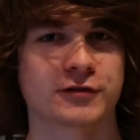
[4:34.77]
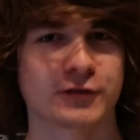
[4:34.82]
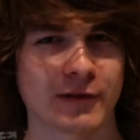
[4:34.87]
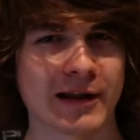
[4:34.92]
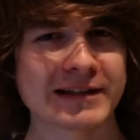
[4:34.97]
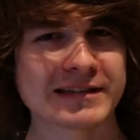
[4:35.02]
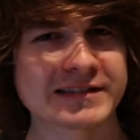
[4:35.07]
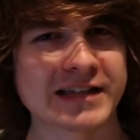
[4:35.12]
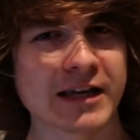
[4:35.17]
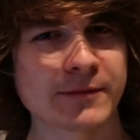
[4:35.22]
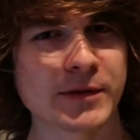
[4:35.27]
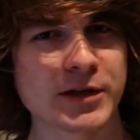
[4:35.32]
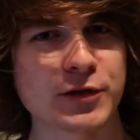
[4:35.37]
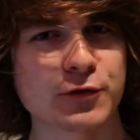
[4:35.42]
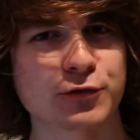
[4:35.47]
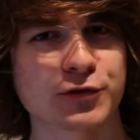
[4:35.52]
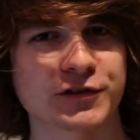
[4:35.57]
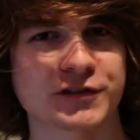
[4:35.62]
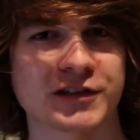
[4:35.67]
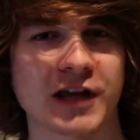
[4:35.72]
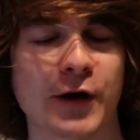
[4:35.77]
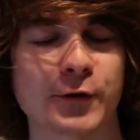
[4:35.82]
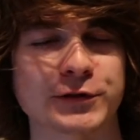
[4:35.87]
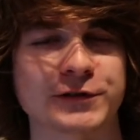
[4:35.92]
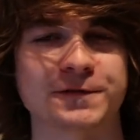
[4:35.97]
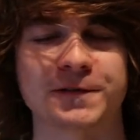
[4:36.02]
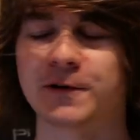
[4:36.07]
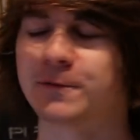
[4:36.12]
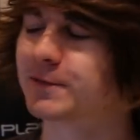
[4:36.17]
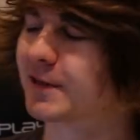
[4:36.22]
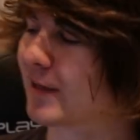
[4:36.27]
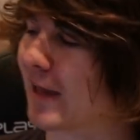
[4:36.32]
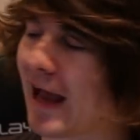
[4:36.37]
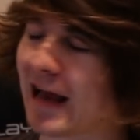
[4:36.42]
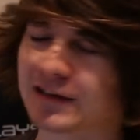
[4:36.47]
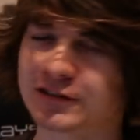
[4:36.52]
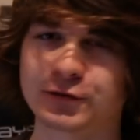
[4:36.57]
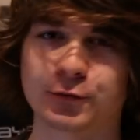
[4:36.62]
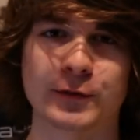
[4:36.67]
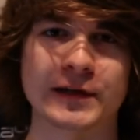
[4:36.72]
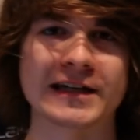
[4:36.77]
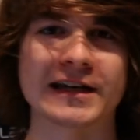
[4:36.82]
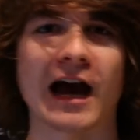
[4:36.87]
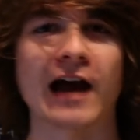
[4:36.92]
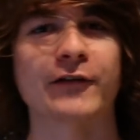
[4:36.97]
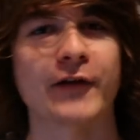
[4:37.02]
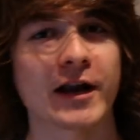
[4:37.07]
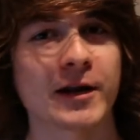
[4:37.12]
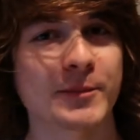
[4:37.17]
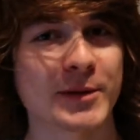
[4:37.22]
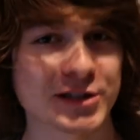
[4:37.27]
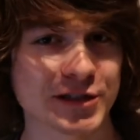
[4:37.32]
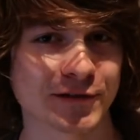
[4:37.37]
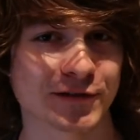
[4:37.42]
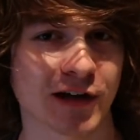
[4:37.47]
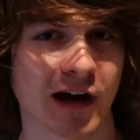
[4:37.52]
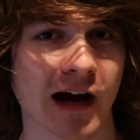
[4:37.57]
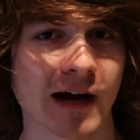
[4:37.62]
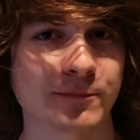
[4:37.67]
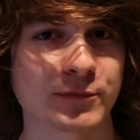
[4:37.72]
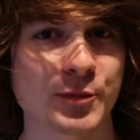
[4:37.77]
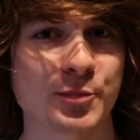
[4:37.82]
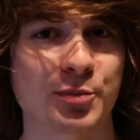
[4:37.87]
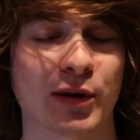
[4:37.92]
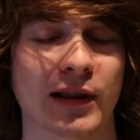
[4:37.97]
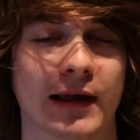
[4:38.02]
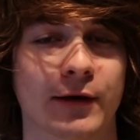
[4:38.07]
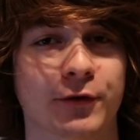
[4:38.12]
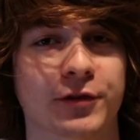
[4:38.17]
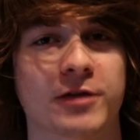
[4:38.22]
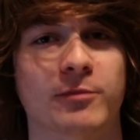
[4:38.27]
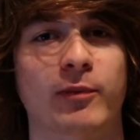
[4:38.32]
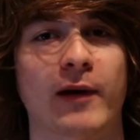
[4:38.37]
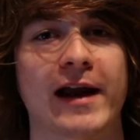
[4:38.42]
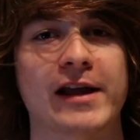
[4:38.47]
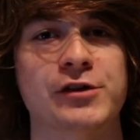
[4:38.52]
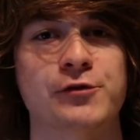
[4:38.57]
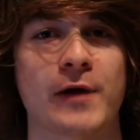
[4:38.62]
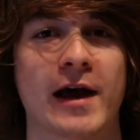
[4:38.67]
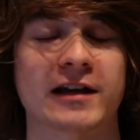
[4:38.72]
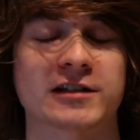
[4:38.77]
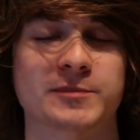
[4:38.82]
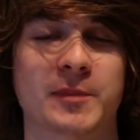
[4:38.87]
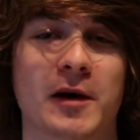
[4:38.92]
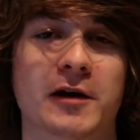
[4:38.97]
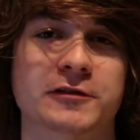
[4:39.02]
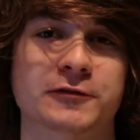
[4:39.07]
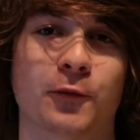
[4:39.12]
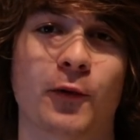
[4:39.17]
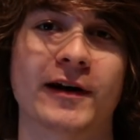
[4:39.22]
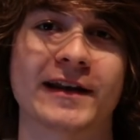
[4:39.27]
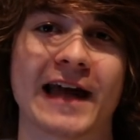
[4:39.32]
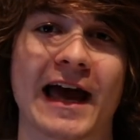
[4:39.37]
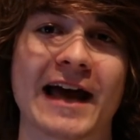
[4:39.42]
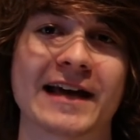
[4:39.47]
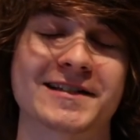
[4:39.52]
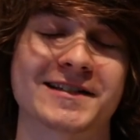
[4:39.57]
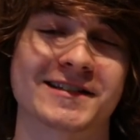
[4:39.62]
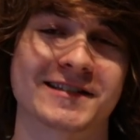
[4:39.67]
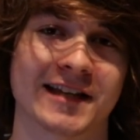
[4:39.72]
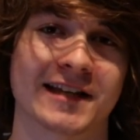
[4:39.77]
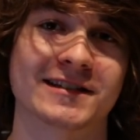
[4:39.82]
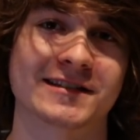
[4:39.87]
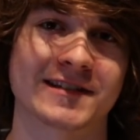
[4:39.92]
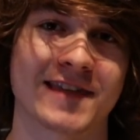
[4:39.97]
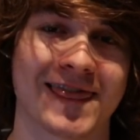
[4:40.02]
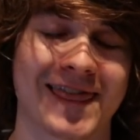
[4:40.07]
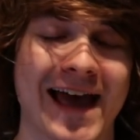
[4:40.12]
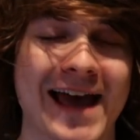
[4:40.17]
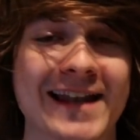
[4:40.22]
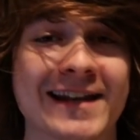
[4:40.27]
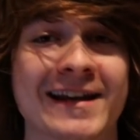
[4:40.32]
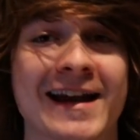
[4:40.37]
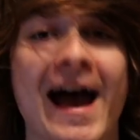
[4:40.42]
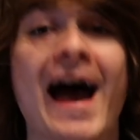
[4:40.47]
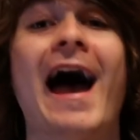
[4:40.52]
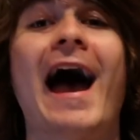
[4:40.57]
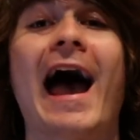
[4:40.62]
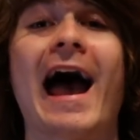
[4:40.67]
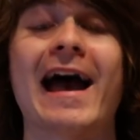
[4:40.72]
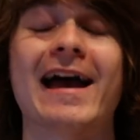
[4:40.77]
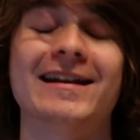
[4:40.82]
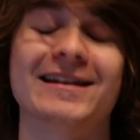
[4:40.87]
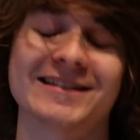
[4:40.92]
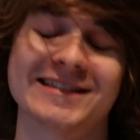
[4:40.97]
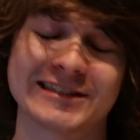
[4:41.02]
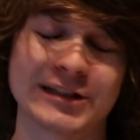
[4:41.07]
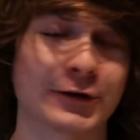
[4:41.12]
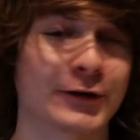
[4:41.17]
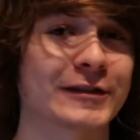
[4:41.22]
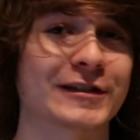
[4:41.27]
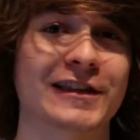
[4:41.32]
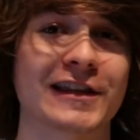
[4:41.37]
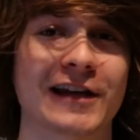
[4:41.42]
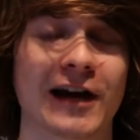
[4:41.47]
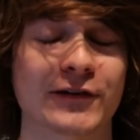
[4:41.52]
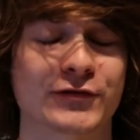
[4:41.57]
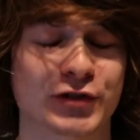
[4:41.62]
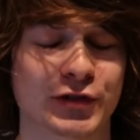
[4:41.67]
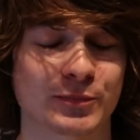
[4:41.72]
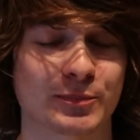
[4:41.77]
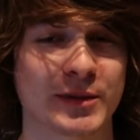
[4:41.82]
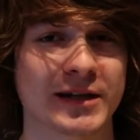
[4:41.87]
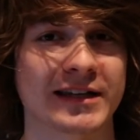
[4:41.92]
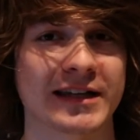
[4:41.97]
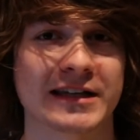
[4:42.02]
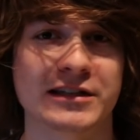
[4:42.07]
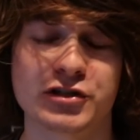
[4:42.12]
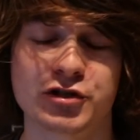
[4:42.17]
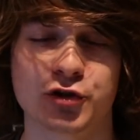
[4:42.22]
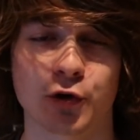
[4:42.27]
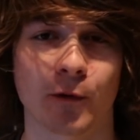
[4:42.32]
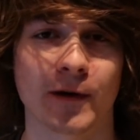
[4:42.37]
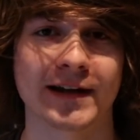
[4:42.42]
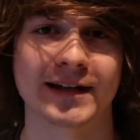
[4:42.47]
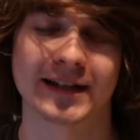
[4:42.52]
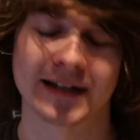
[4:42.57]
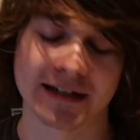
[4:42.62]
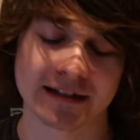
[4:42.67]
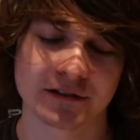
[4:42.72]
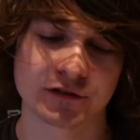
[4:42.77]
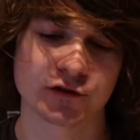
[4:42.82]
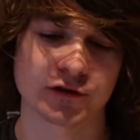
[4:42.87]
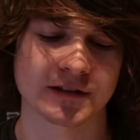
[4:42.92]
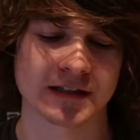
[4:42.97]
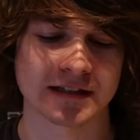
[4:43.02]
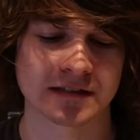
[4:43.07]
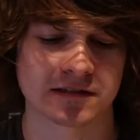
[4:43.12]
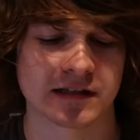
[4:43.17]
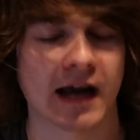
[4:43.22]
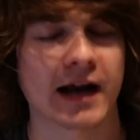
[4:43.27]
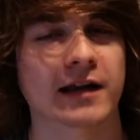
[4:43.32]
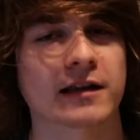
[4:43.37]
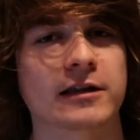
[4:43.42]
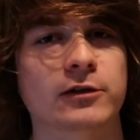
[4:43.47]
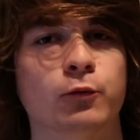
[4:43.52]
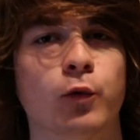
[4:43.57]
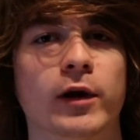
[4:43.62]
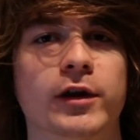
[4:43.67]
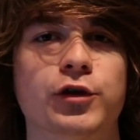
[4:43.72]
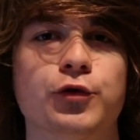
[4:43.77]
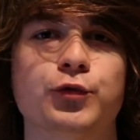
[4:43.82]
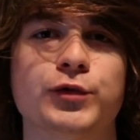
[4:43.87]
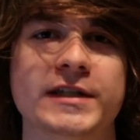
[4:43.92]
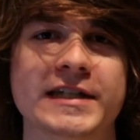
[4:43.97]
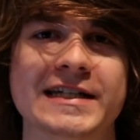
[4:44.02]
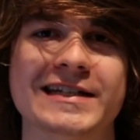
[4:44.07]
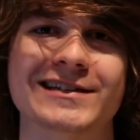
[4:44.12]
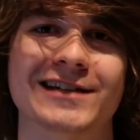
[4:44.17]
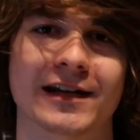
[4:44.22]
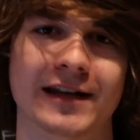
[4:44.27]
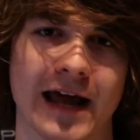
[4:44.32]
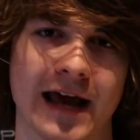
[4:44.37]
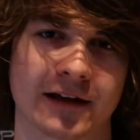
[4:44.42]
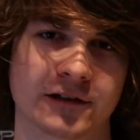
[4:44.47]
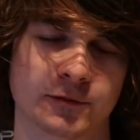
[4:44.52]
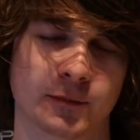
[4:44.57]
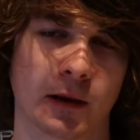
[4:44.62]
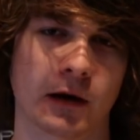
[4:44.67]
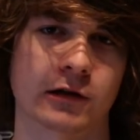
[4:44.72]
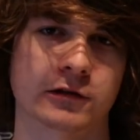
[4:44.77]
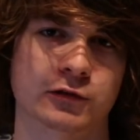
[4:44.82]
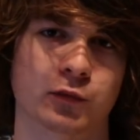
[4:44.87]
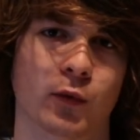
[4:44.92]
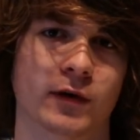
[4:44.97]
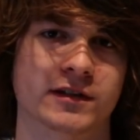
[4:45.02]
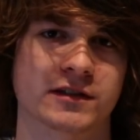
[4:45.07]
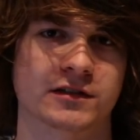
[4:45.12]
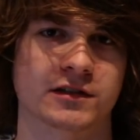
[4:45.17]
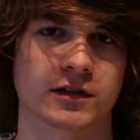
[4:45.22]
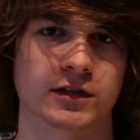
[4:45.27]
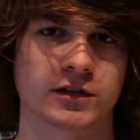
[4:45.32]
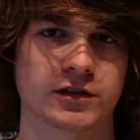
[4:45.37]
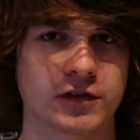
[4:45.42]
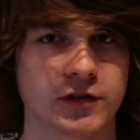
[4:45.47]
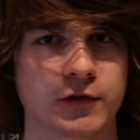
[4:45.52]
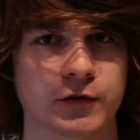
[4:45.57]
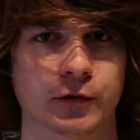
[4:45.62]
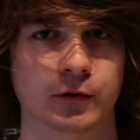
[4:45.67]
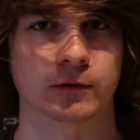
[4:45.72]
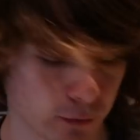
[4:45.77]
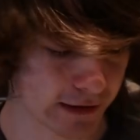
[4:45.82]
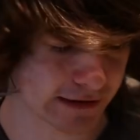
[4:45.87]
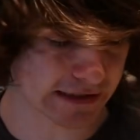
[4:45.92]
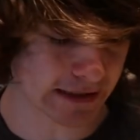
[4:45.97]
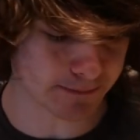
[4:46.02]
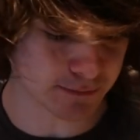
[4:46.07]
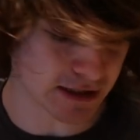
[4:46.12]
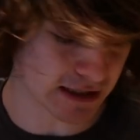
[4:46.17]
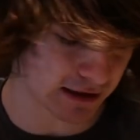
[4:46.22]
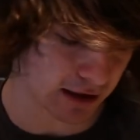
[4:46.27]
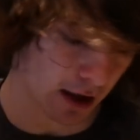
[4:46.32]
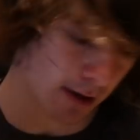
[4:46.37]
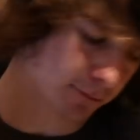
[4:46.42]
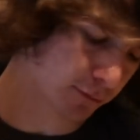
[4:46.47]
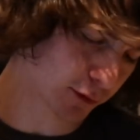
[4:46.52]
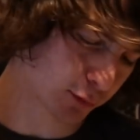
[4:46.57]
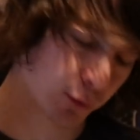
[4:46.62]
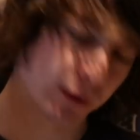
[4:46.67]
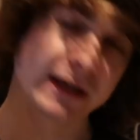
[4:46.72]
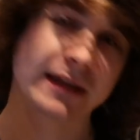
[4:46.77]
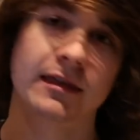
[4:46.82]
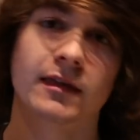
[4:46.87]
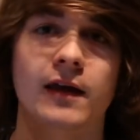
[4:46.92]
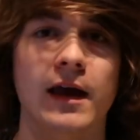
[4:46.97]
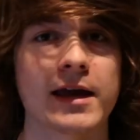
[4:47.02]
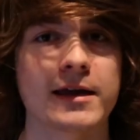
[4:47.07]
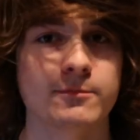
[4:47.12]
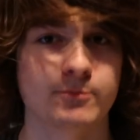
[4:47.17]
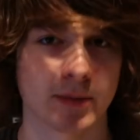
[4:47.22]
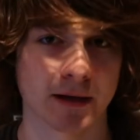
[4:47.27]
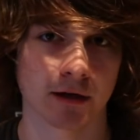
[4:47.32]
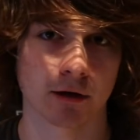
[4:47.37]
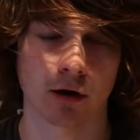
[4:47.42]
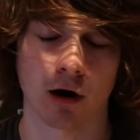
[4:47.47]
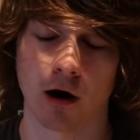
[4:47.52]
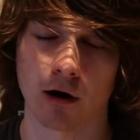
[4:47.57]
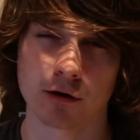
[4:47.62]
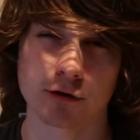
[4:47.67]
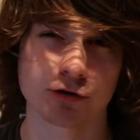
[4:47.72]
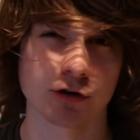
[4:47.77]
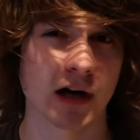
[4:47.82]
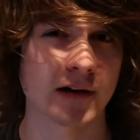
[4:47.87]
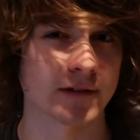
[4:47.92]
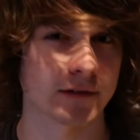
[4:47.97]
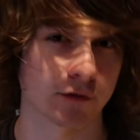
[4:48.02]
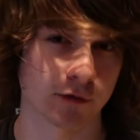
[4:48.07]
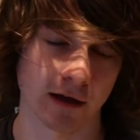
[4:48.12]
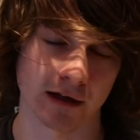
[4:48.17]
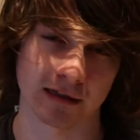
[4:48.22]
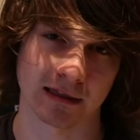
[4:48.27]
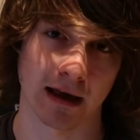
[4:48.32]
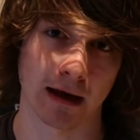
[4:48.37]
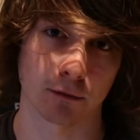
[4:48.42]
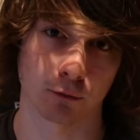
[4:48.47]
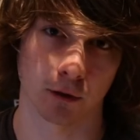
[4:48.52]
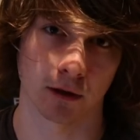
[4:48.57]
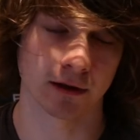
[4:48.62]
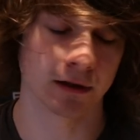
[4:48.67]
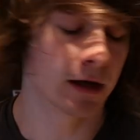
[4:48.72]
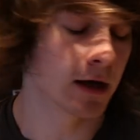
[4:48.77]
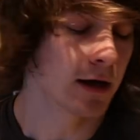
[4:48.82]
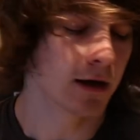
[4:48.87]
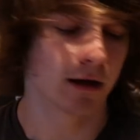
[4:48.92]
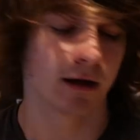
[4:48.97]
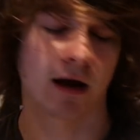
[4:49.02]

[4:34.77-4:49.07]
So that segment you just saw was filmed last week. I've had a bunch of time to play with the brand new Xbox One S since then, and seriously, I've just been enjoying it. It's just exactly what you need an Xbox One to do. Except it comes with a bigger hard drive if you get that one.